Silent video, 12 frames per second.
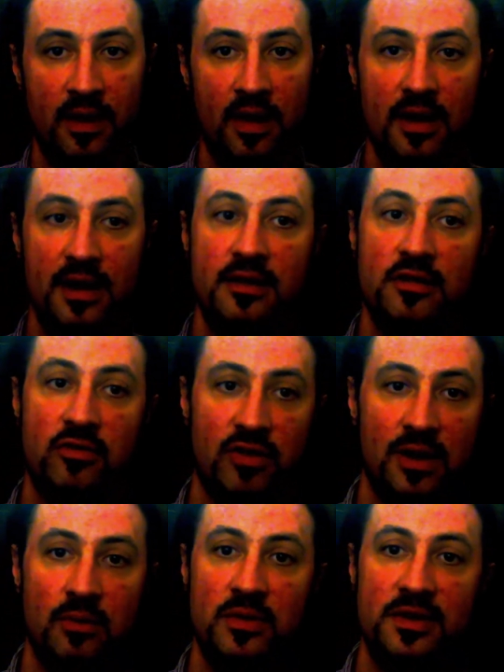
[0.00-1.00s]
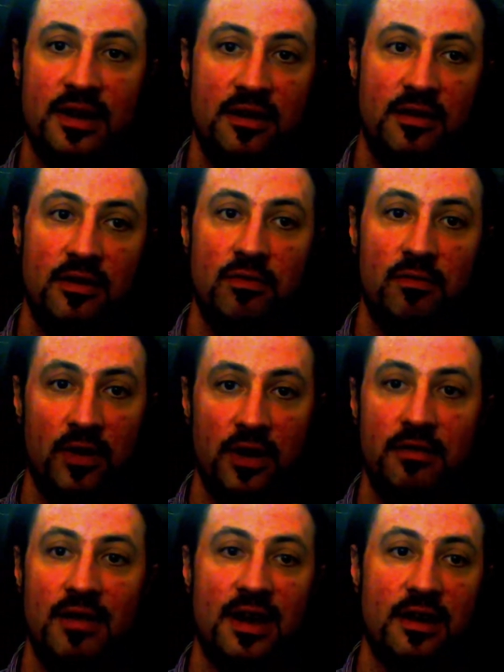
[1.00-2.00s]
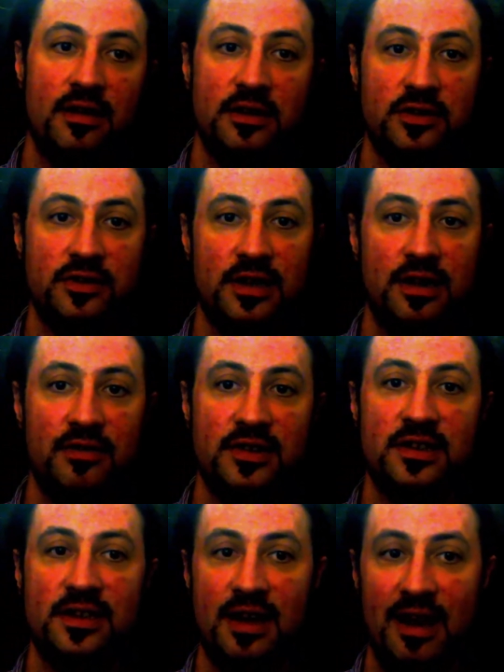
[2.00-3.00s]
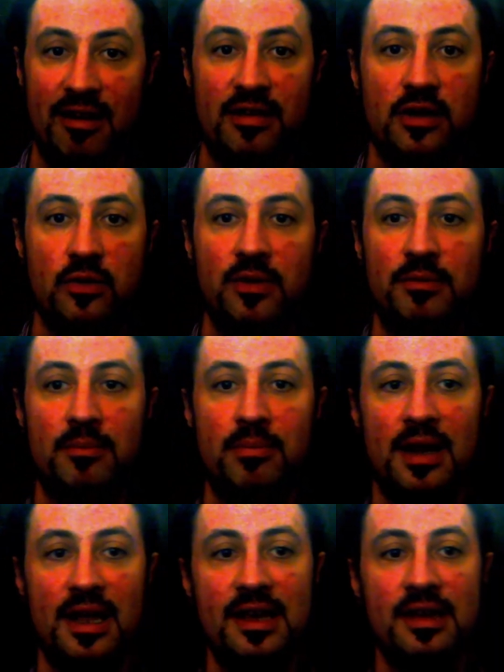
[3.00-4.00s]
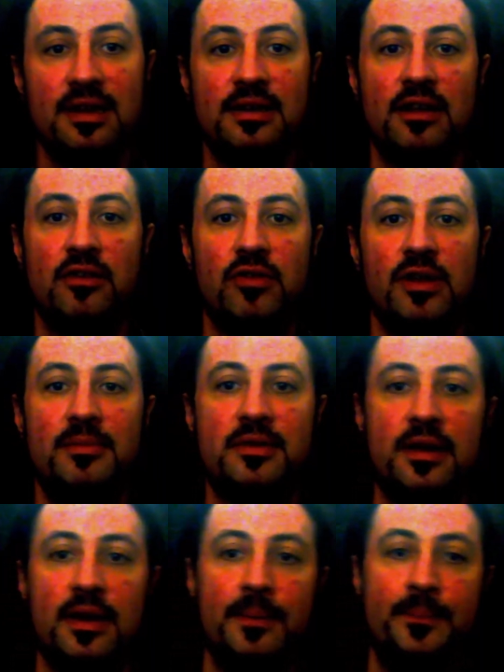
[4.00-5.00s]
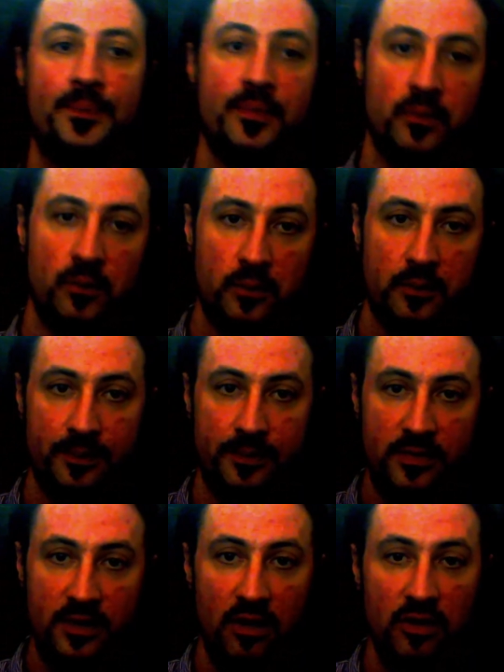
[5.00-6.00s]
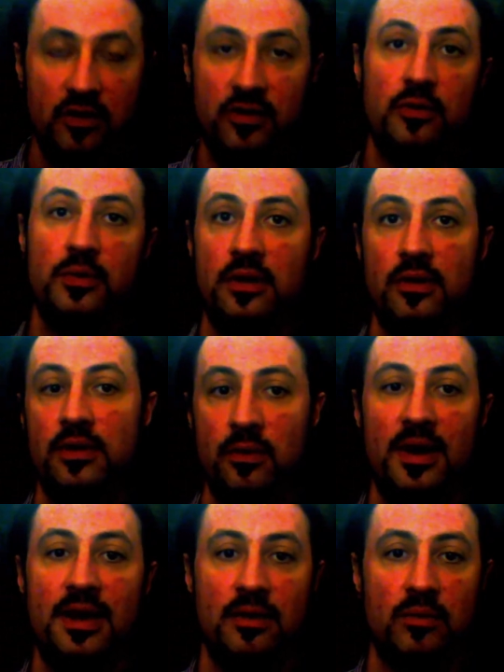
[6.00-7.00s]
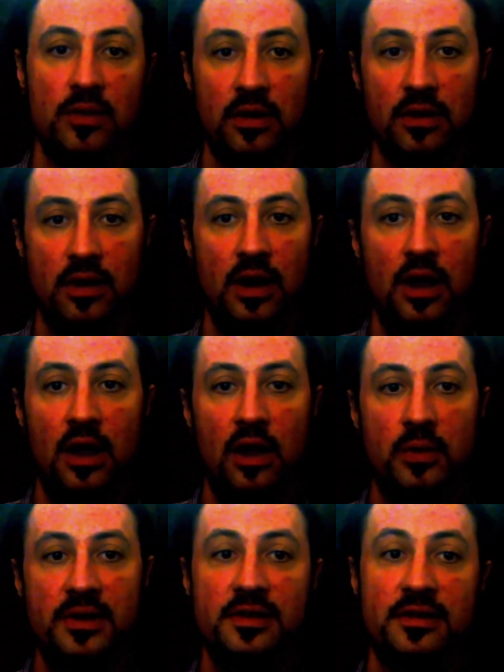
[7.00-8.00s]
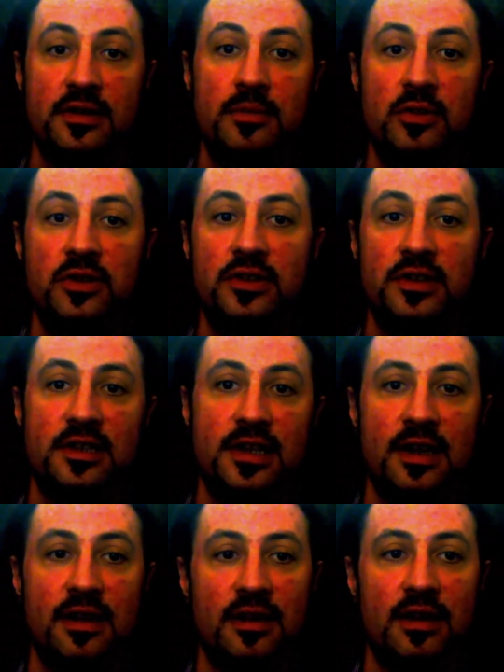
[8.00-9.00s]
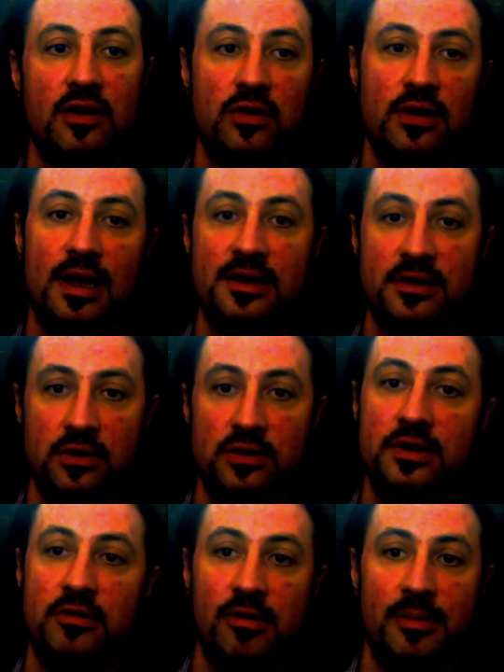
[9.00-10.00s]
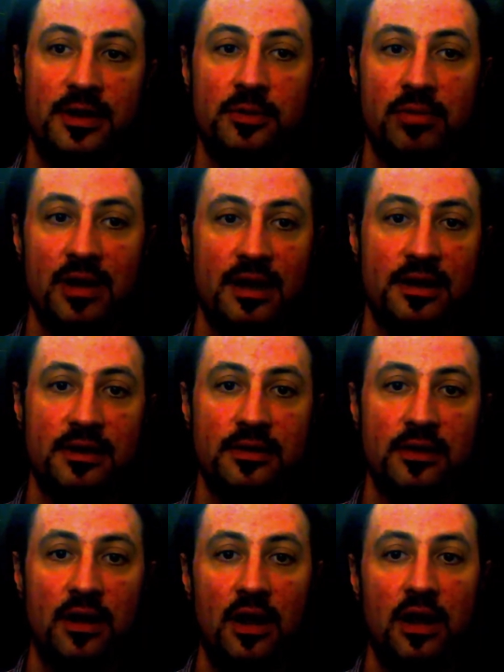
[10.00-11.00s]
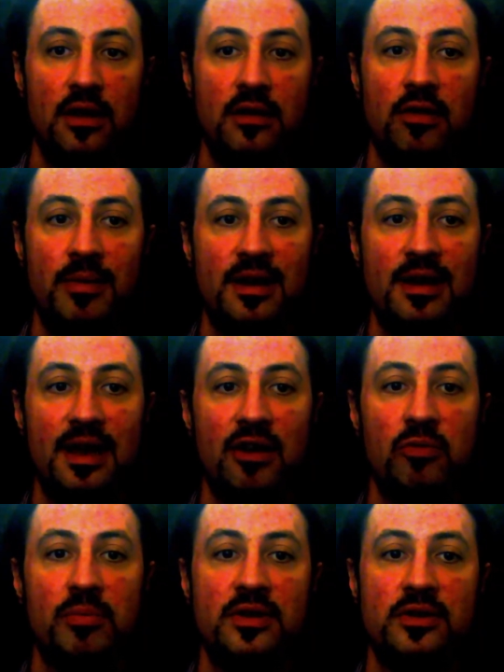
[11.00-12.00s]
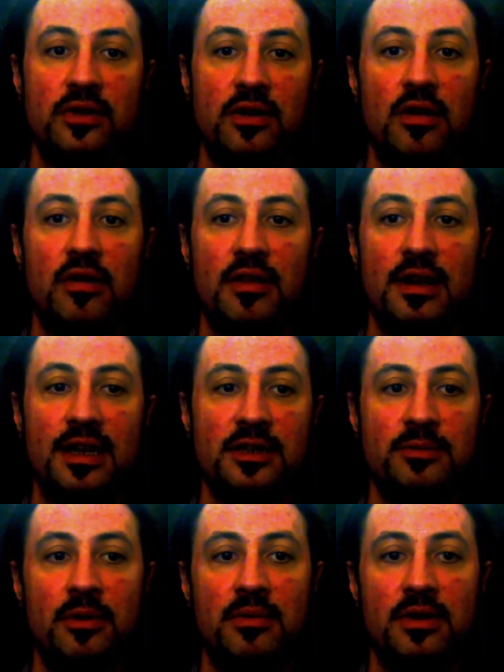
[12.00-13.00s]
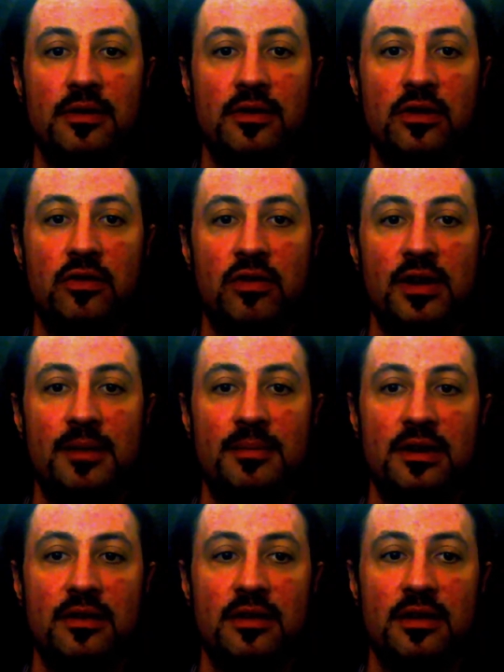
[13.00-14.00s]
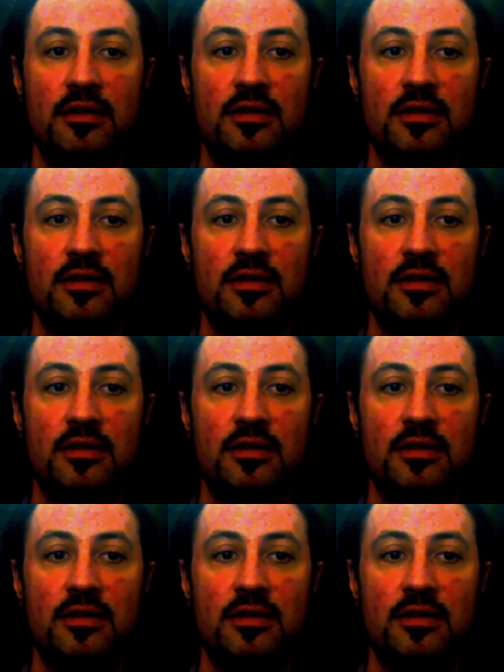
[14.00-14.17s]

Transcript: In the dream, we tend to fully recognize ourselves as the character we've been playing in that dream state, just as we do in the waking world, which is as much to say that unless lucid dreaming is practiced, no matter how bizarre the last memory of our dream is, there is